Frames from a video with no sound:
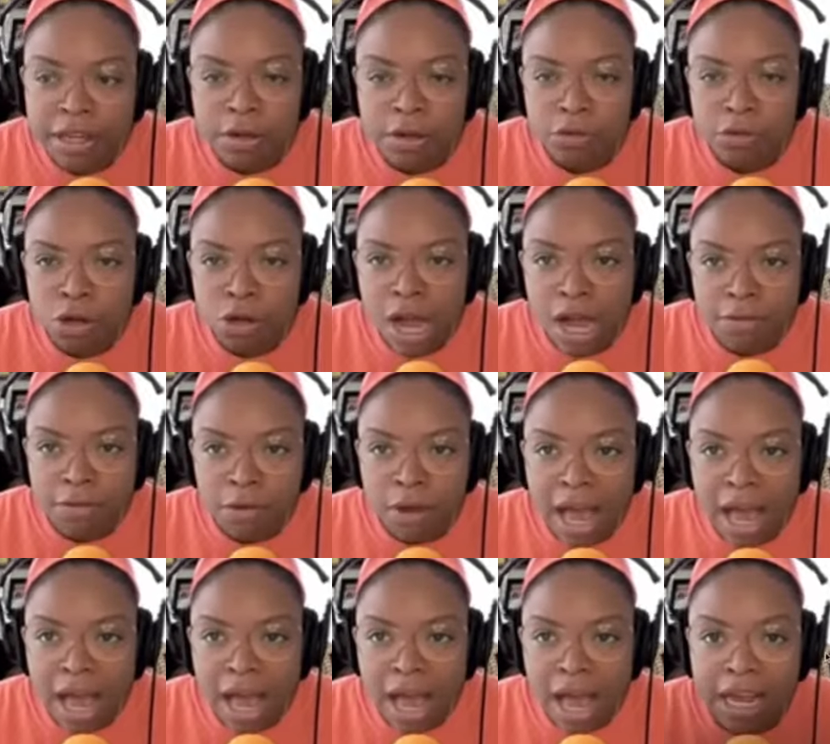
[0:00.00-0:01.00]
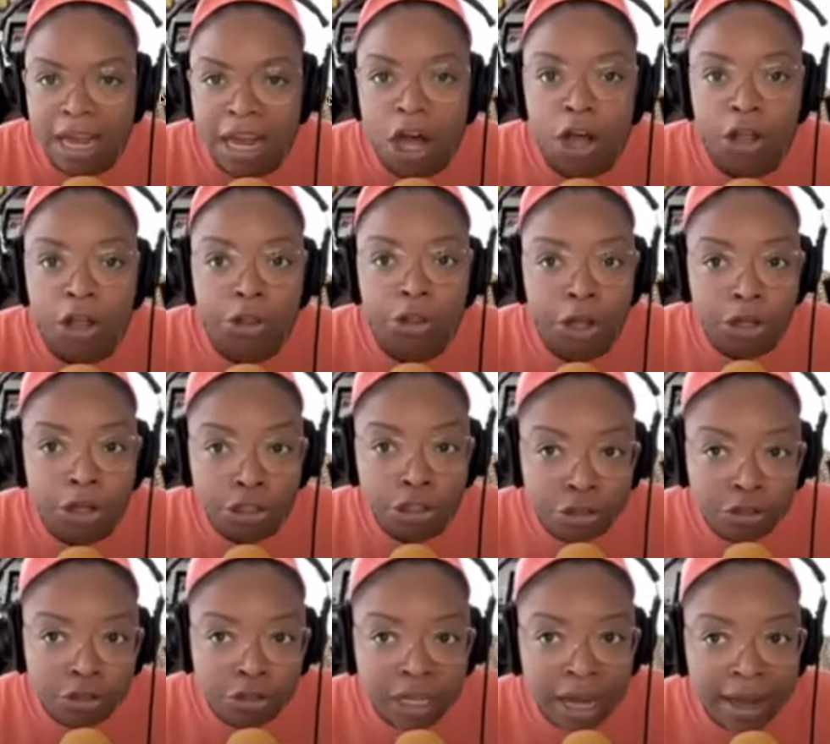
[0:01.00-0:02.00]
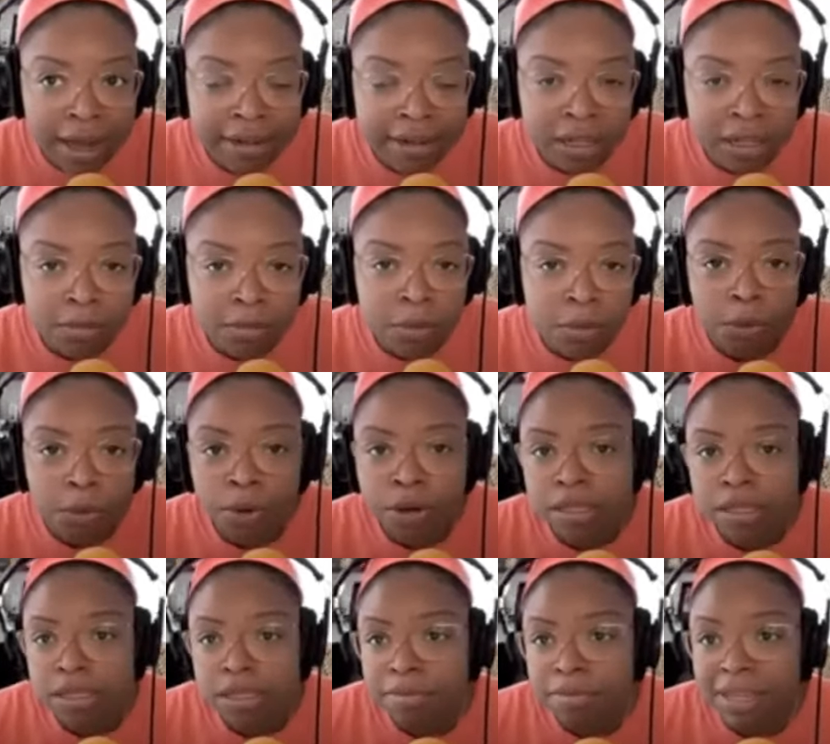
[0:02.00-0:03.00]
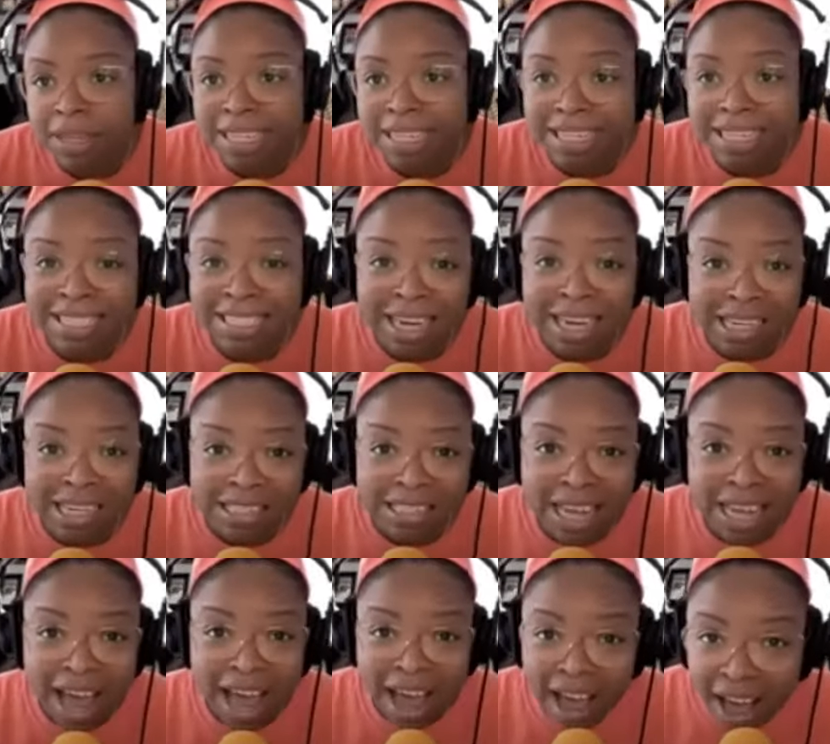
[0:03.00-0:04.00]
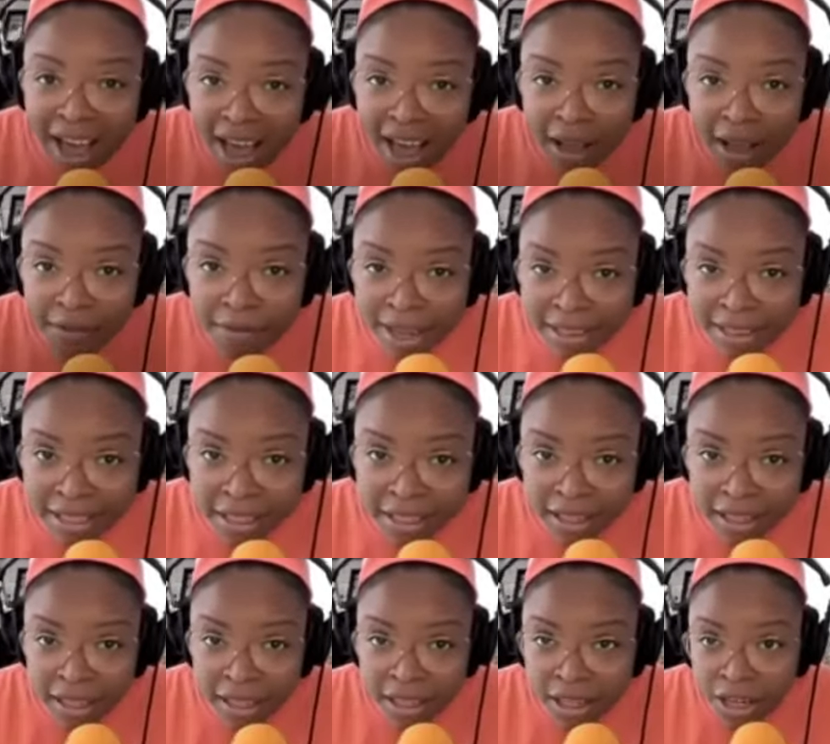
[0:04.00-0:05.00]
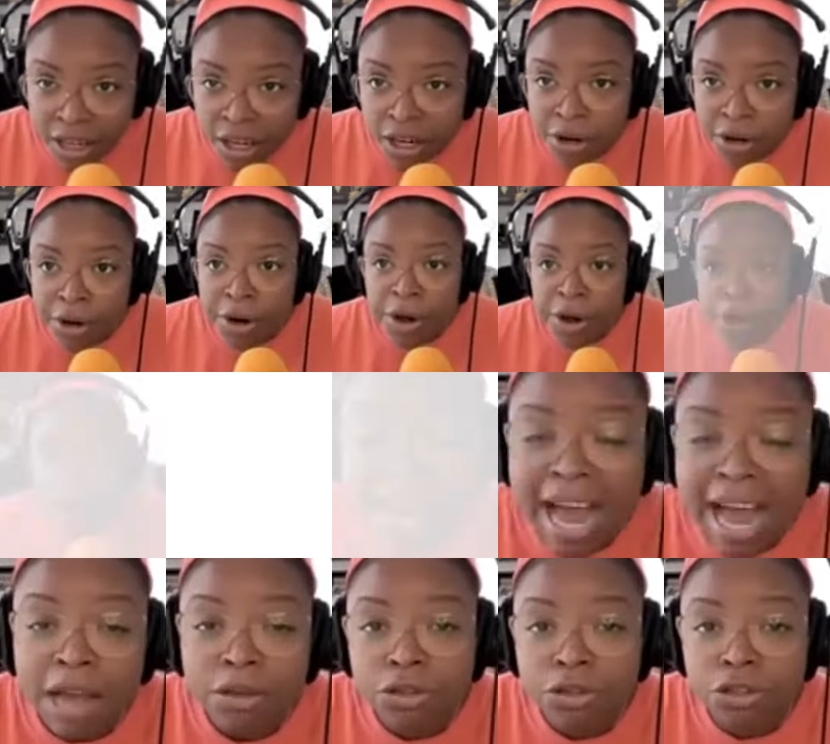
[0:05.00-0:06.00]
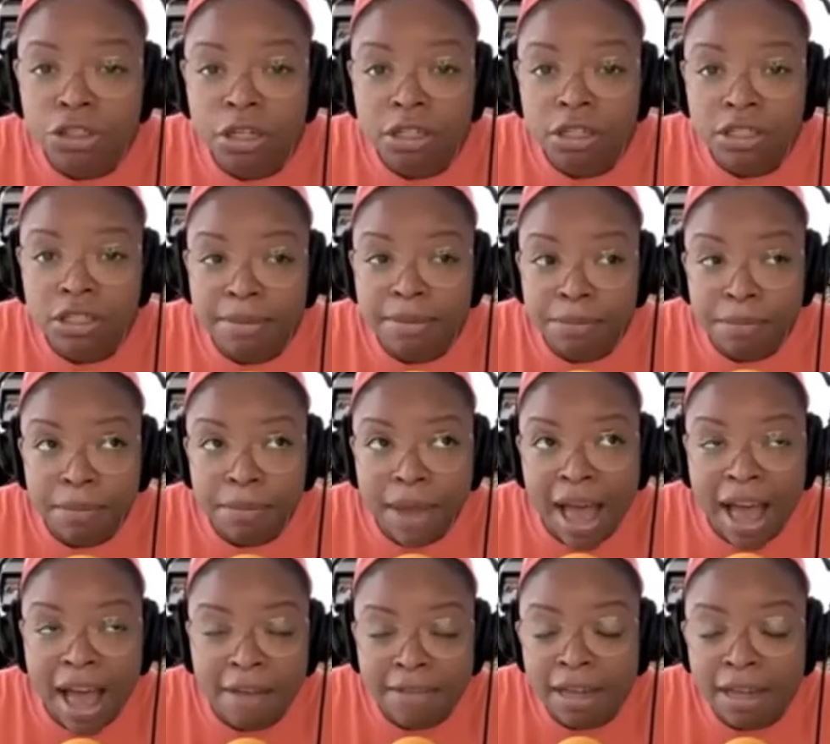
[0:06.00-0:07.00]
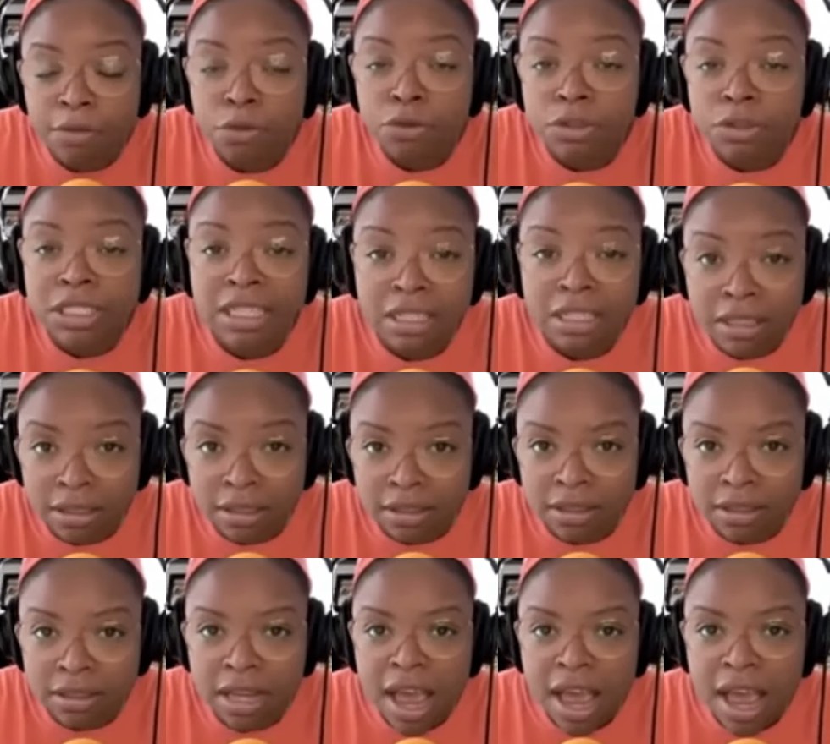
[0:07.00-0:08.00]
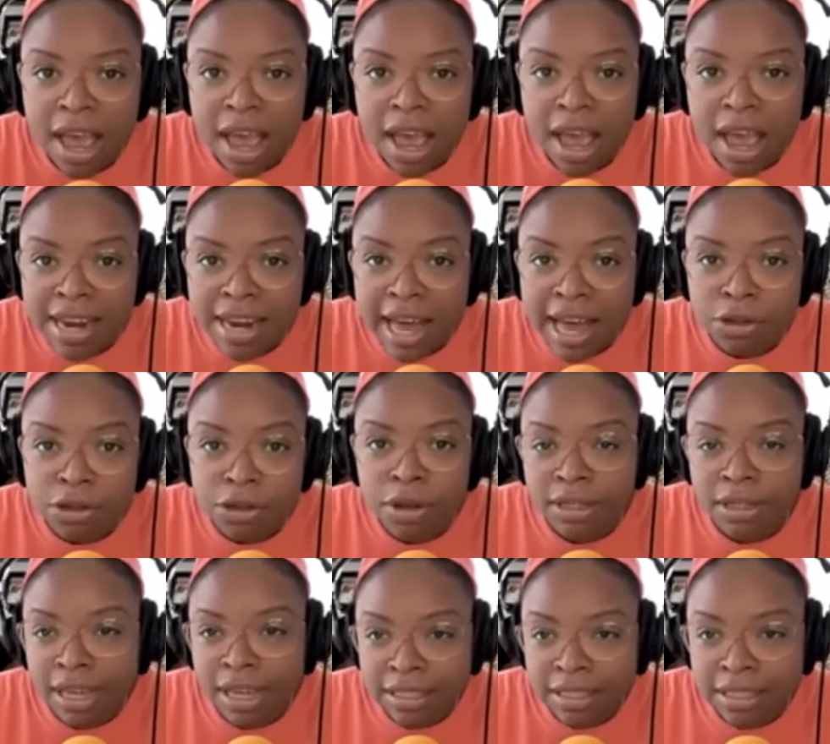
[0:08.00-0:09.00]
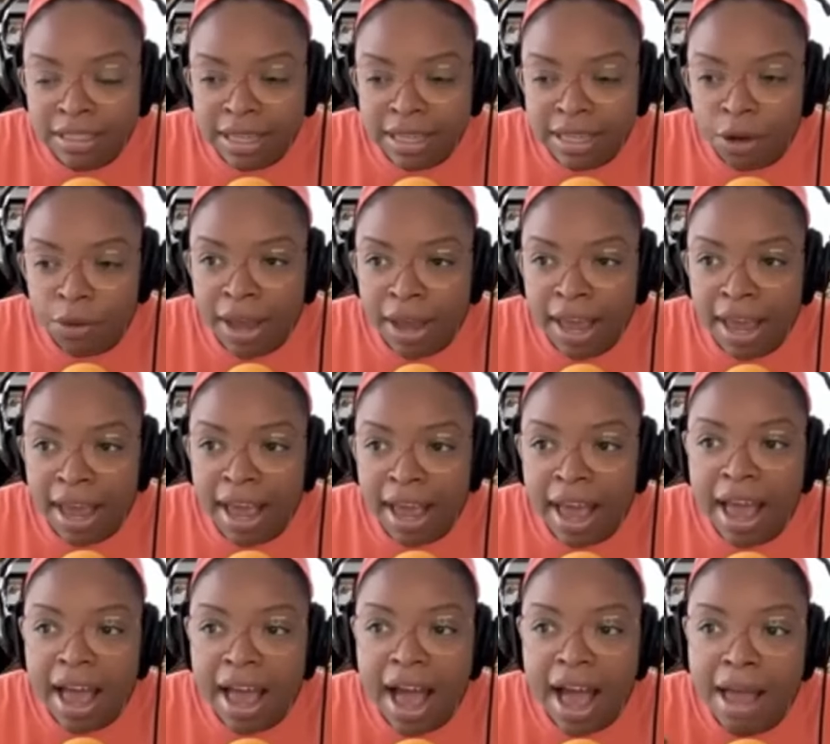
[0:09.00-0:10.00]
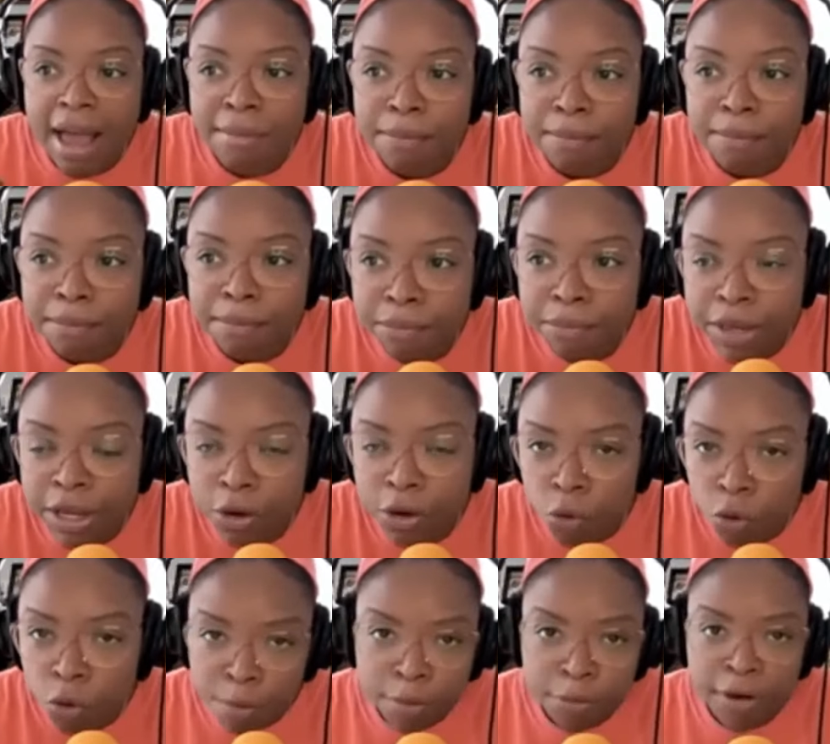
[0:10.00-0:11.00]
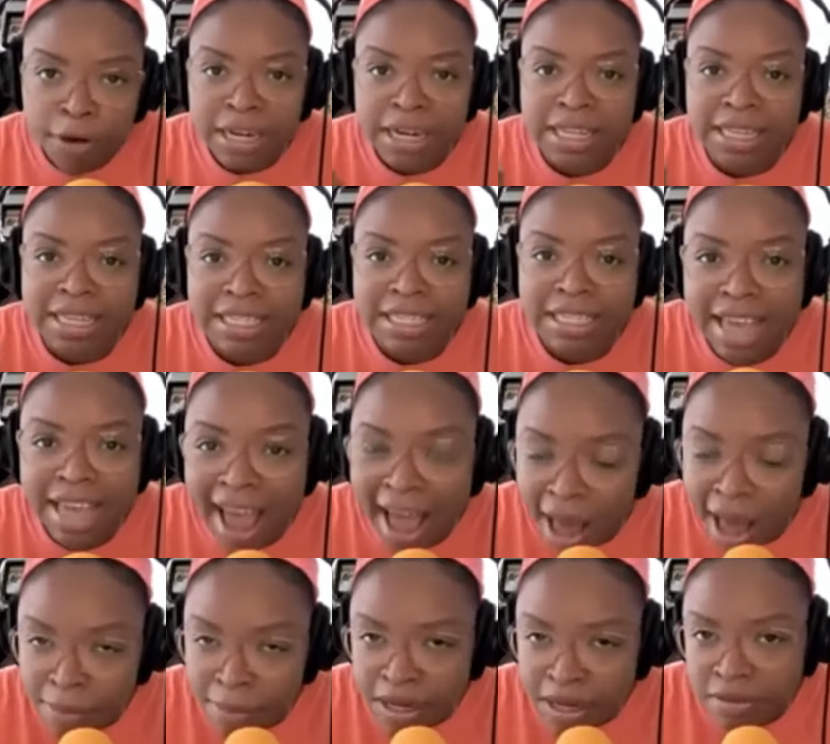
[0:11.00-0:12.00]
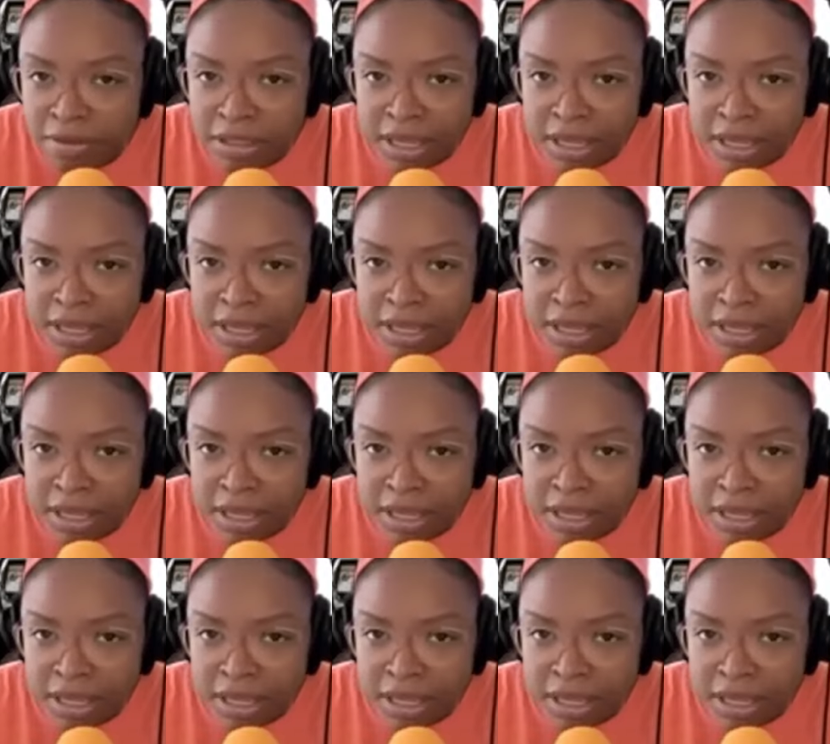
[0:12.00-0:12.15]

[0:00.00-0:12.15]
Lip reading: of travel as like a luxury item or something that's nice to have at the end of the year. Now you start to have like routines, and now you get to say, okay, I'm incorporating this habit of